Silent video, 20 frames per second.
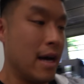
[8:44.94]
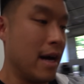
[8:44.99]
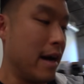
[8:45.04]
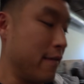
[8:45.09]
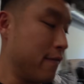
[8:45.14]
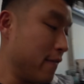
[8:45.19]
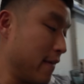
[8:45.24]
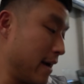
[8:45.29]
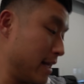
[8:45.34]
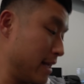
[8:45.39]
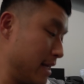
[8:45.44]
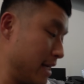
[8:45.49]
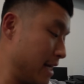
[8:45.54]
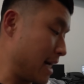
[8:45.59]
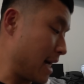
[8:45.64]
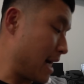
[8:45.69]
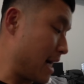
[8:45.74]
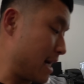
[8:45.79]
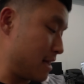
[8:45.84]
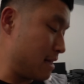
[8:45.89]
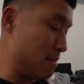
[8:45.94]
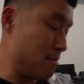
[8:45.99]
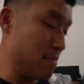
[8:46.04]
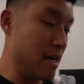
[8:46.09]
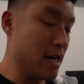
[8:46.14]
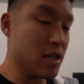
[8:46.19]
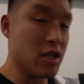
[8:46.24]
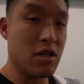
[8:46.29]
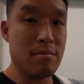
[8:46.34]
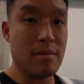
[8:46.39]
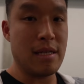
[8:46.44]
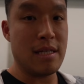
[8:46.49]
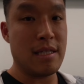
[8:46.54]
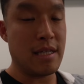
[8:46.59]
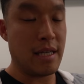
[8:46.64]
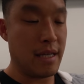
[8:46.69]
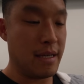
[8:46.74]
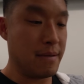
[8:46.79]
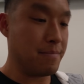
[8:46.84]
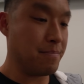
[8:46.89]
I finally got the measurements
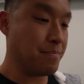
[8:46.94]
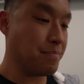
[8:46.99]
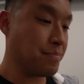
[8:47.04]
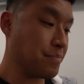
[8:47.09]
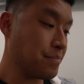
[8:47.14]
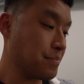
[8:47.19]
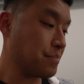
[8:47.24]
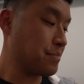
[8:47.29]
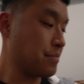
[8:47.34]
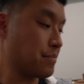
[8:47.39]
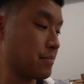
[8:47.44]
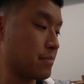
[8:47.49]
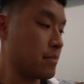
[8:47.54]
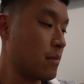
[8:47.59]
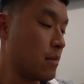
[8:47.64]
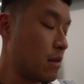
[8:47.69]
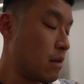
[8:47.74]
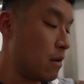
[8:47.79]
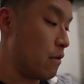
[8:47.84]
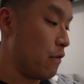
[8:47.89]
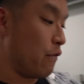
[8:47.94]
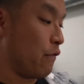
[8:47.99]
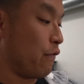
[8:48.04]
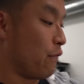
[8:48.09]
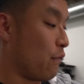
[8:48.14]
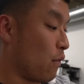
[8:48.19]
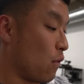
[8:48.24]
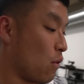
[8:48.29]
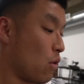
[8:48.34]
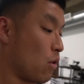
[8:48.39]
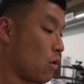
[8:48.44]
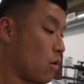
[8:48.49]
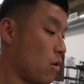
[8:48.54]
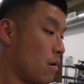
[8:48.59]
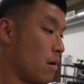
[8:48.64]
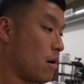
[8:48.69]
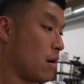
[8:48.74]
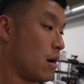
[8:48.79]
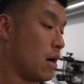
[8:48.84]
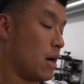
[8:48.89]
in
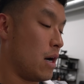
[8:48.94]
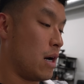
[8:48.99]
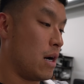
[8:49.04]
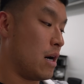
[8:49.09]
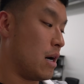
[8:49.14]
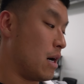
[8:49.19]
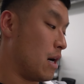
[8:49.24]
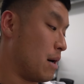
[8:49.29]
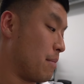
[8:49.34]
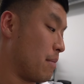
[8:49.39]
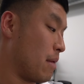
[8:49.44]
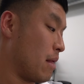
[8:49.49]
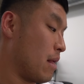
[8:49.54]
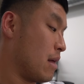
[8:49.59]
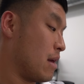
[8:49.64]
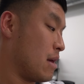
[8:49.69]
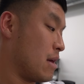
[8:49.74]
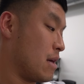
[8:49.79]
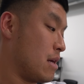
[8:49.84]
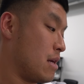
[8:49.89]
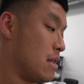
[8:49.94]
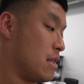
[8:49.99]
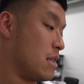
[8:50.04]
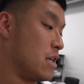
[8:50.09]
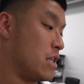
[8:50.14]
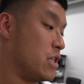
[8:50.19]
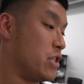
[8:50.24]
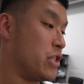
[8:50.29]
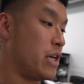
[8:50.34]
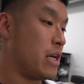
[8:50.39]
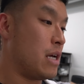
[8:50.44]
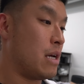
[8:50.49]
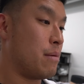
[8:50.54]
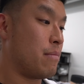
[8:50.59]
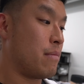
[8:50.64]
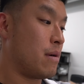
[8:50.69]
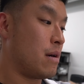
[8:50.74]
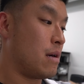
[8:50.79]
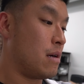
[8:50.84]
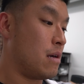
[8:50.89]
for um, the
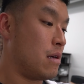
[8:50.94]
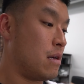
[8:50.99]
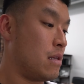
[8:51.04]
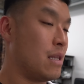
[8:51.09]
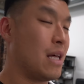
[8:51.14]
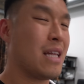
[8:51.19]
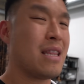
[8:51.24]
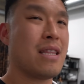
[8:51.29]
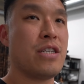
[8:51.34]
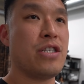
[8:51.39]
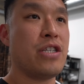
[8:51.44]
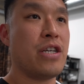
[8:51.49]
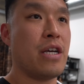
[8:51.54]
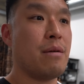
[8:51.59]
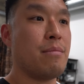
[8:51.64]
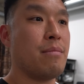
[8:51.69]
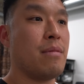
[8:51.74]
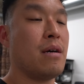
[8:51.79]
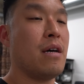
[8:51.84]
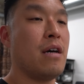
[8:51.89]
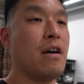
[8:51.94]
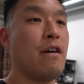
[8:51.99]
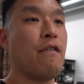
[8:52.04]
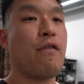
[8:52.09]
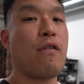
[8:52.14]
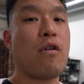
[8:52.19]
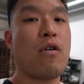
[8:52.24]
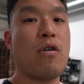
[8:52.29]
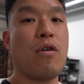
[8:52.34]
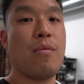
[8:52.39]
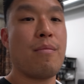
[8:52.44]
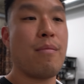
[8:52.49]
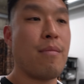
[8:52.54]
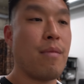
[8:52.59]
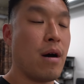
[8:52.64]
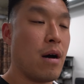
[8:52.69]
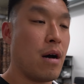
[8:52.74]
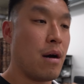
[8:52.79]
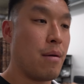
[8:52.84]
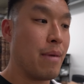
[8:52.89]
gym, not the gym, for
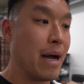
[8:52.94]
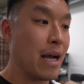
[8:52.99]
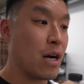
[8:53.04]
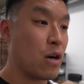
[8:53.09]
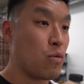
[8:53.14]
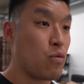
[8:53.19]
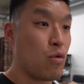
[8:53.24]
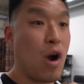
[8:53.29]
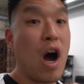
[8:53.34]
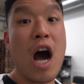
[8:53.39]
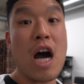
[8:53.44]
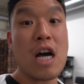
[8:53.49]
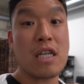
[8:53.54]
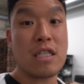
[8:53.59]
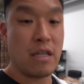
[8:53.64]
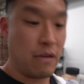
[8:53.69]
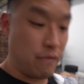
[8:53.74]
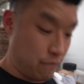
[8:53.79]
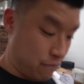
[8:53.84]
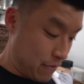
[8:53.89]
uh, my garage in